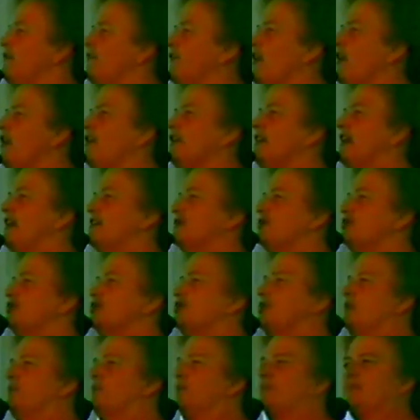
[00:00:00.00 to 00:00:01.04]

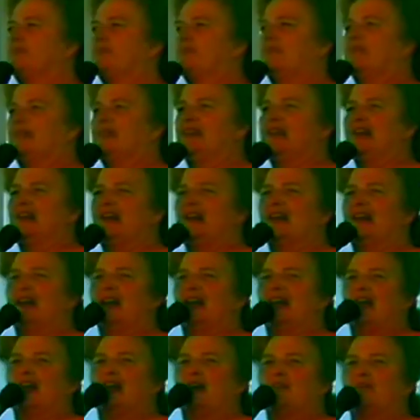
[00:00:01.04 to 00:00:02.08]
furnace.
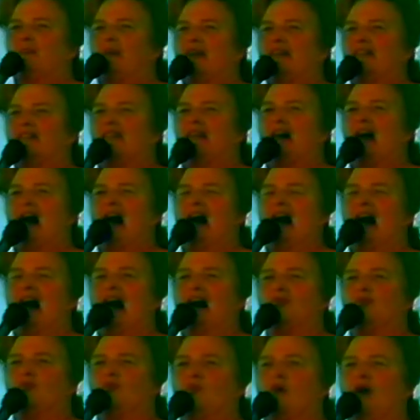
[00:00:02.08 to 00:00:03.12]
But
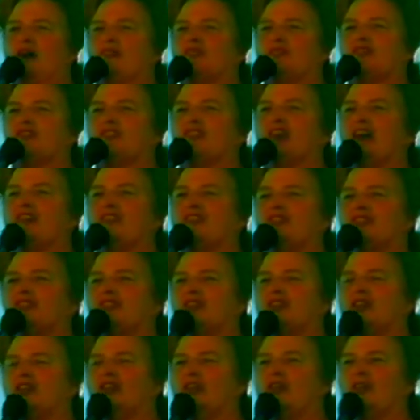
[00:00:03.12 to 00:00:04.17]
God wants us
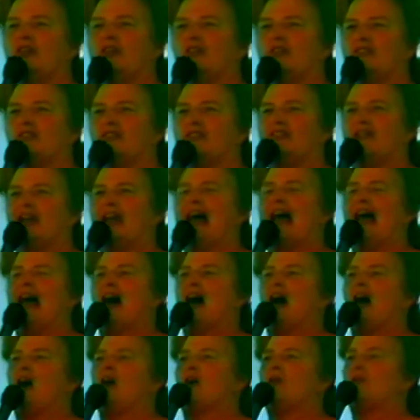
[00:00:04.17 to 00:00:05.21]
to learn
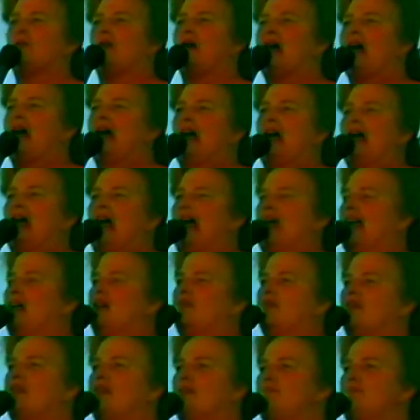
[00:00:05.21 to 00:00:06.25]
how
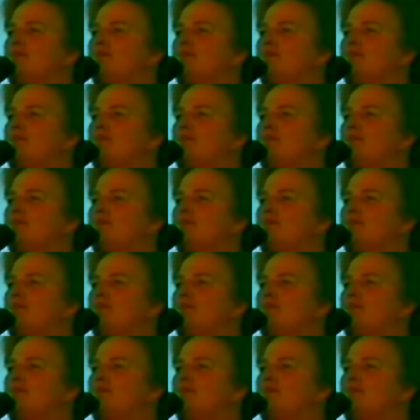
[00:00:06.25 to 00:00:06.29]
in the